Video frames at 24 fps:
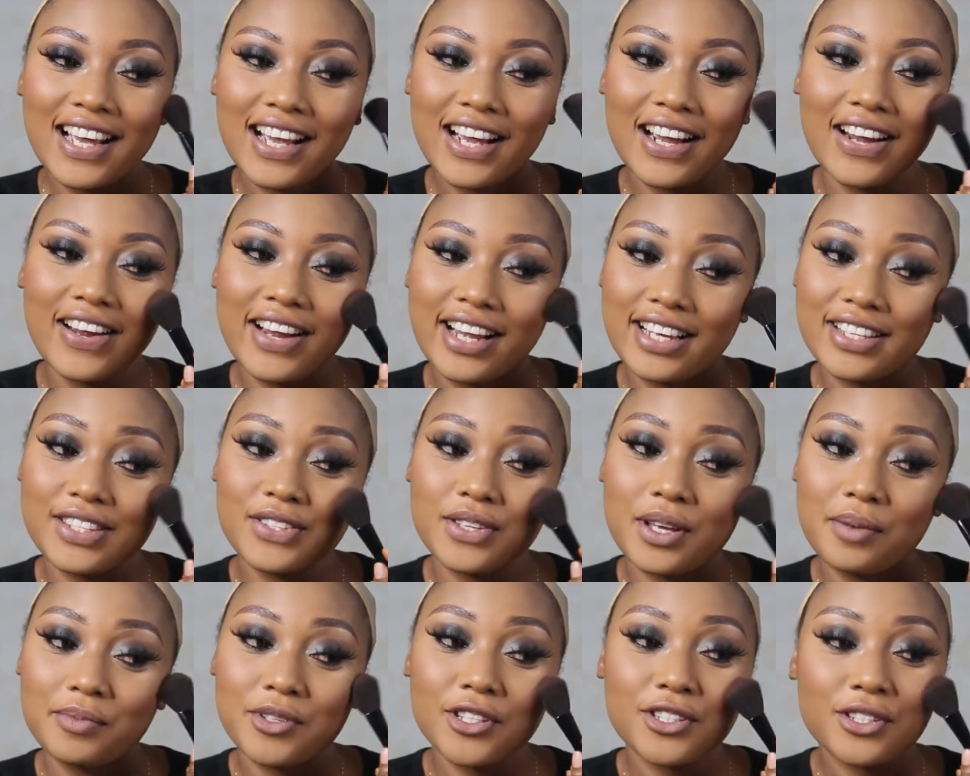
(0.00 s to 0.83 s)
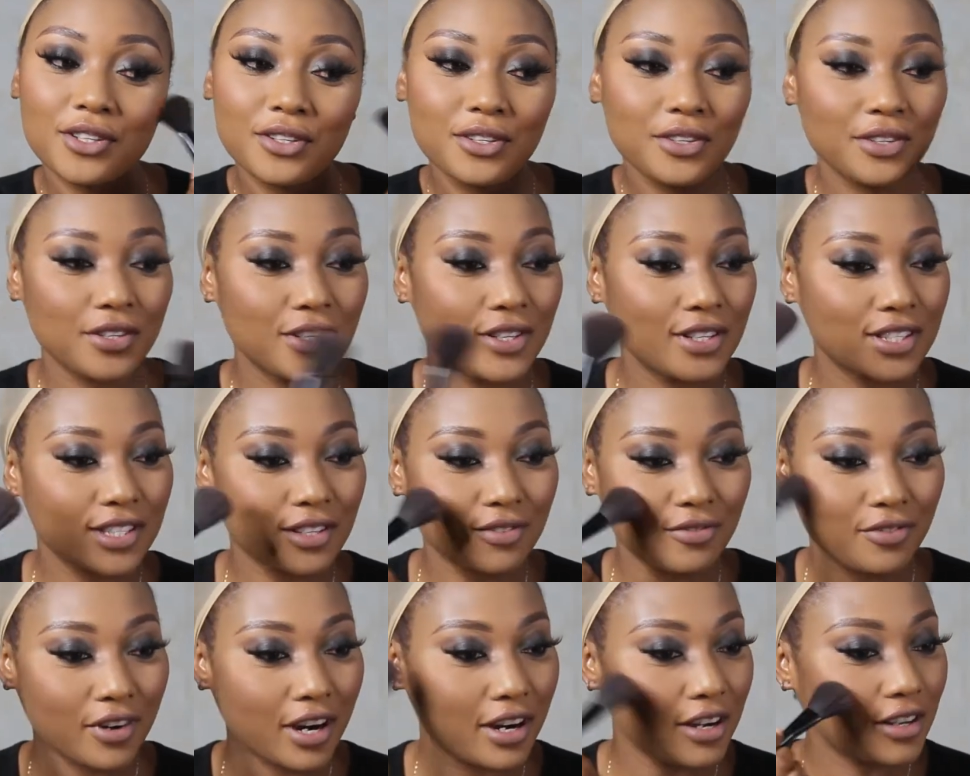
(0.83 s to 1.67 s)
Alright, so I'm just going to use
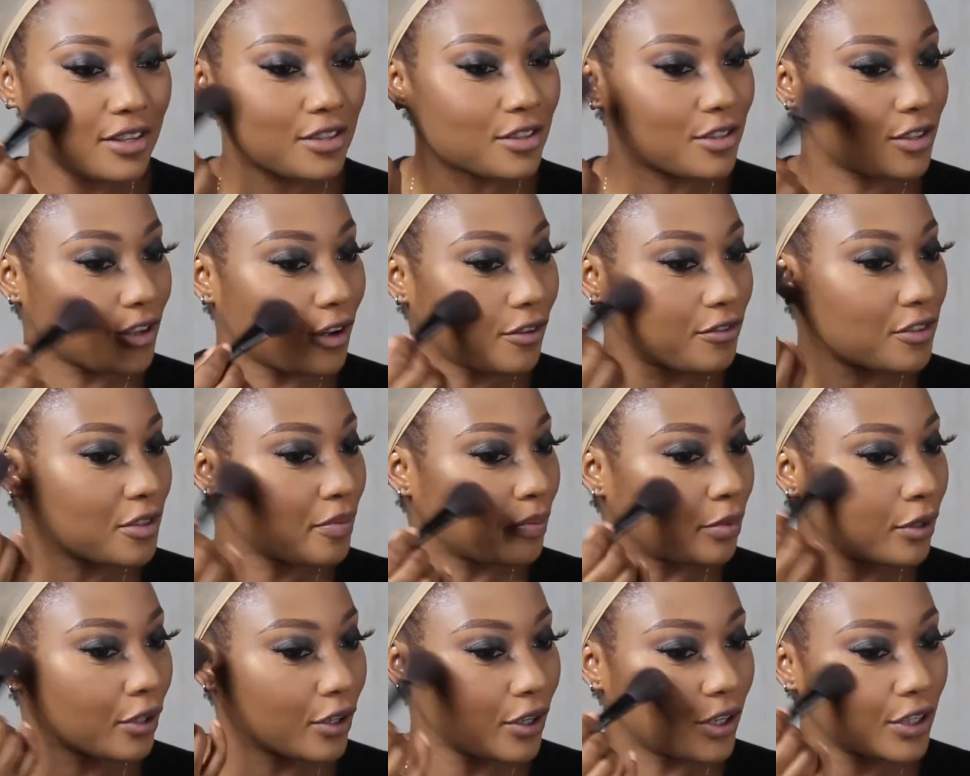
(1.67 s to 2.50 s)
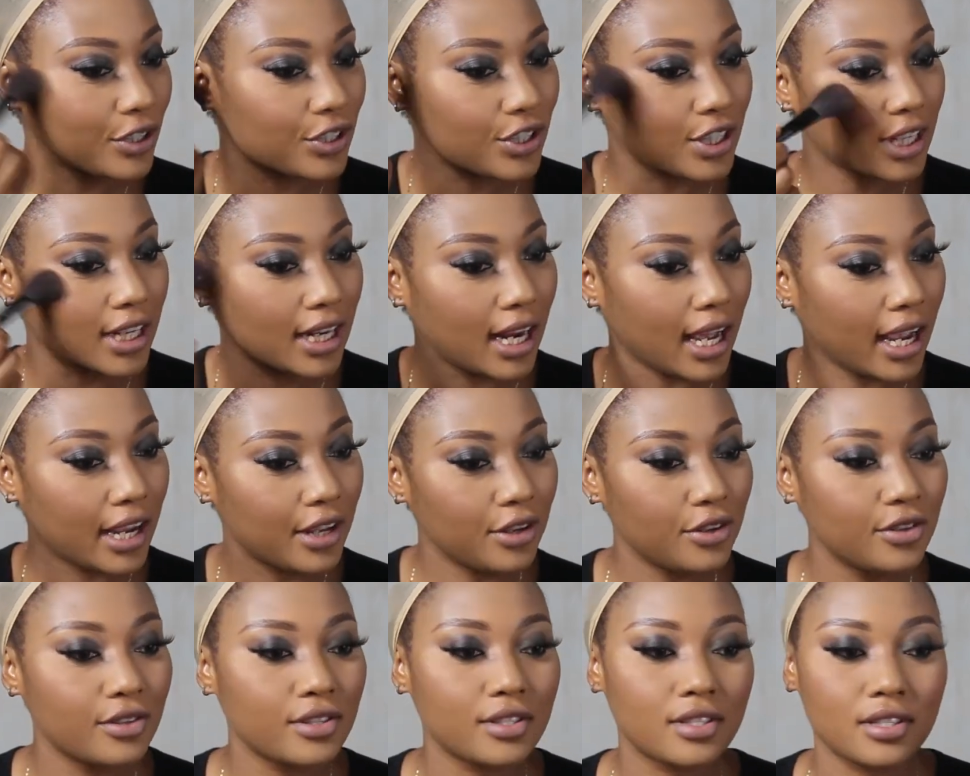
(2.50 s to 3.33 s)
a very soft blush, and I
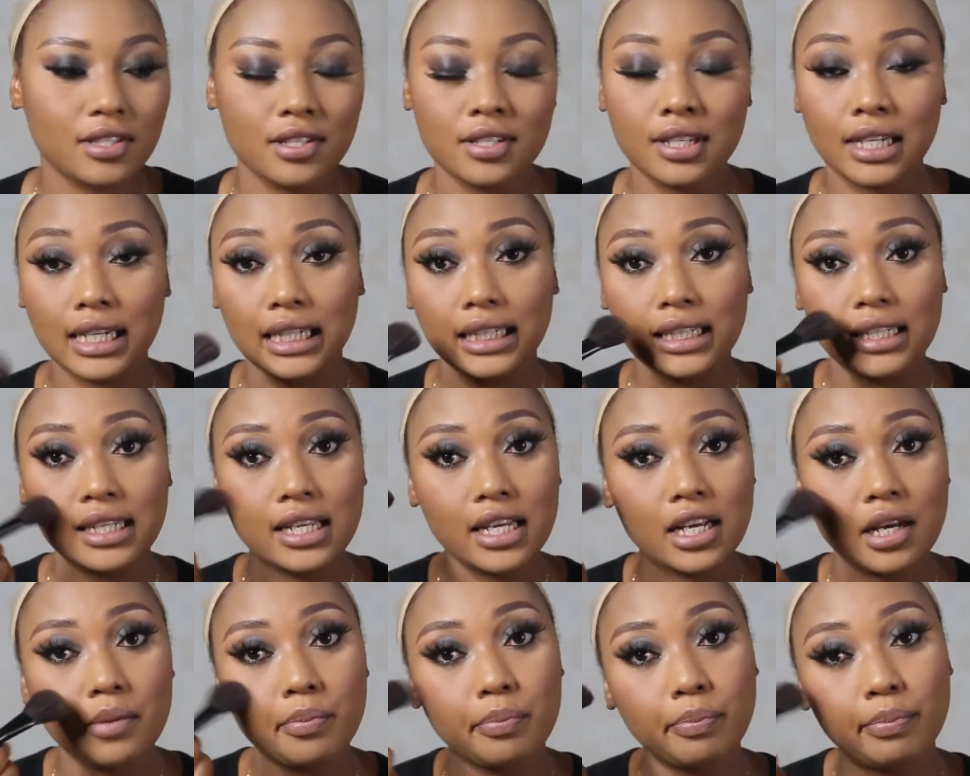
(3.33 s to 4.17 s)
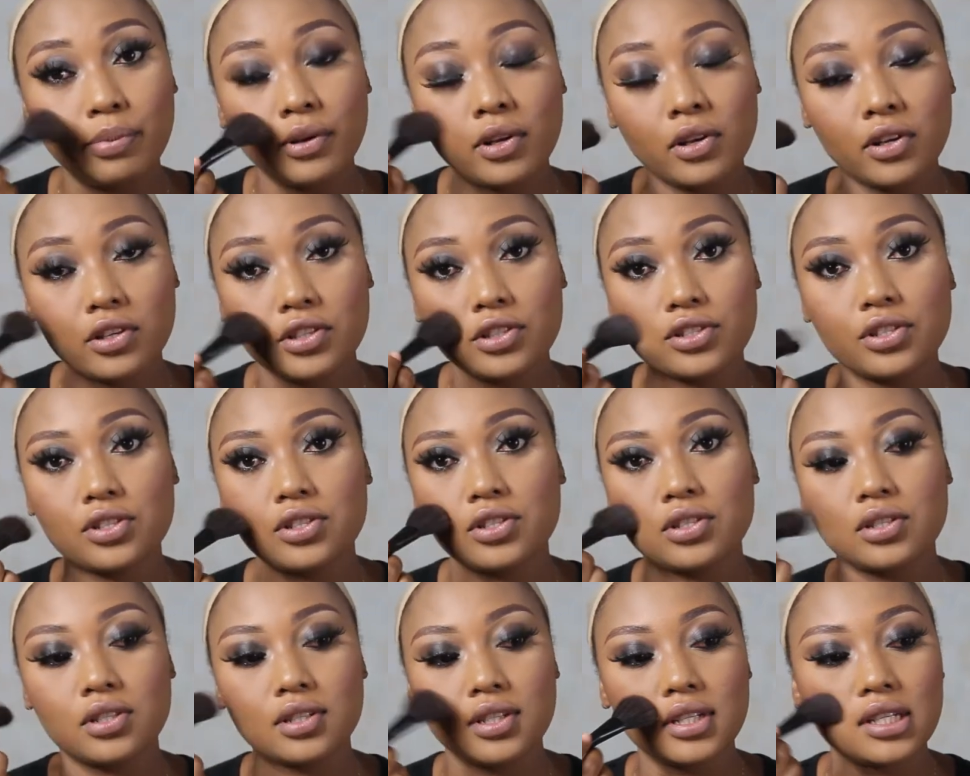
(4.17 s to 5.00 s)
use the Clinique
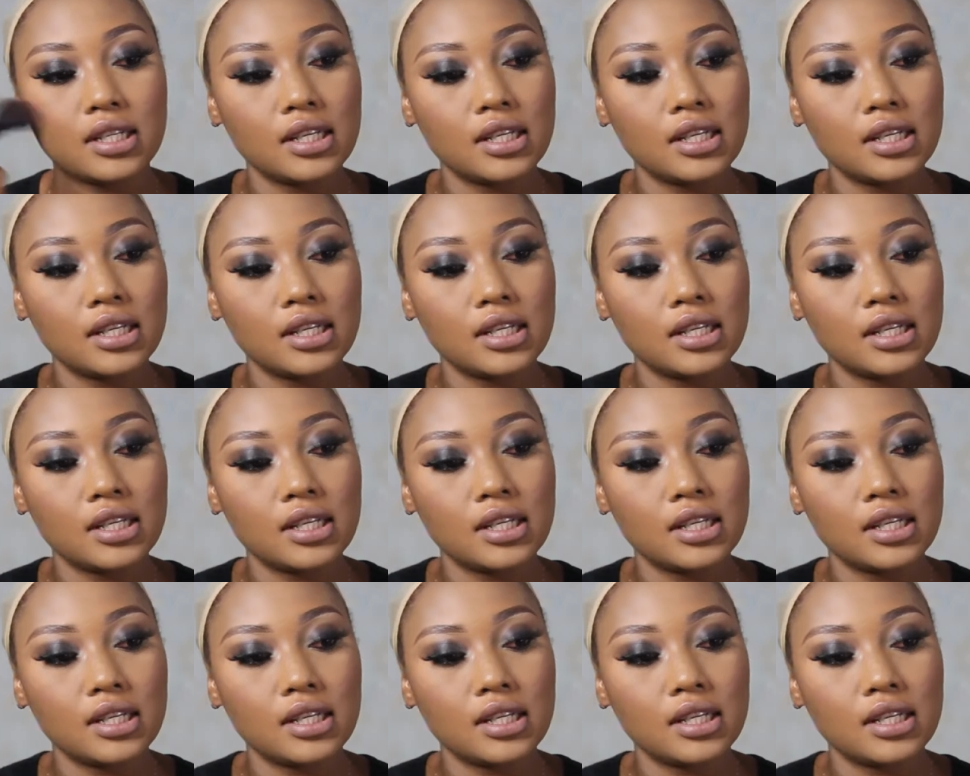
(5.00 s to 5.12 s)
blush.